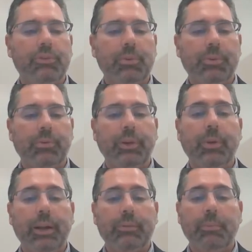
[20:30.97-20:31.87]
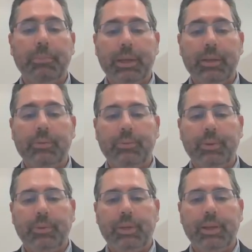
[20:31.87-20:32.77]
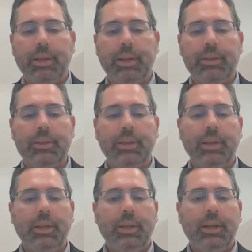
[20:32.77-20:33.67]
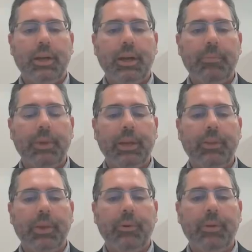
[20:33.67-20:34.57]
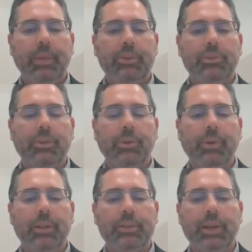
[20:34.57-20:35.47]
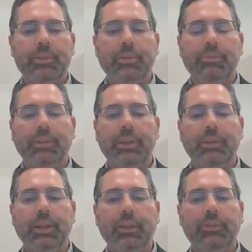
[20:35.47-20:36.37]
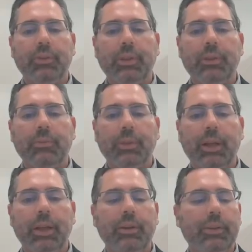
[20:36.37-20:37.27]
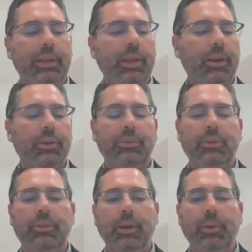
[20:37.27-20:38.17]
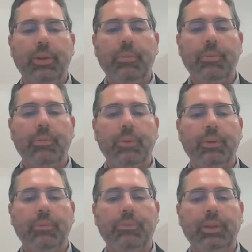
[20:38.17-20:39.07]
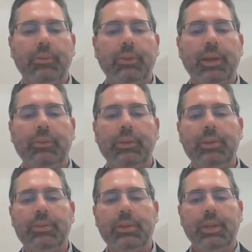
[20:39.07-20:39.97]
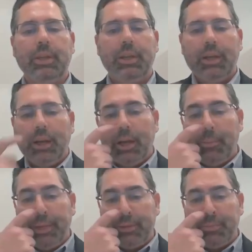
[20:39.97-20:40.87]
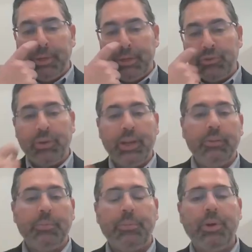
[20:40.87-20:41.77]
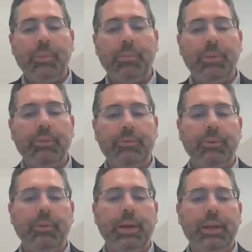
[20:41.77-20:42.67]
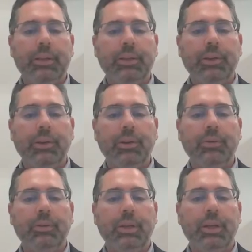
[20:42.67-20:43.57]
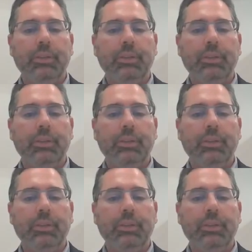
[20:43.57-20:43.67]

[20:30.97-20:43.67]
Shippers want to go out to bid with dedicated, and they want to make sure they're right sizing the fleet, not necessarily relying on the carriers to tell them what fleet sizing is. That's been a trend probably for about a year,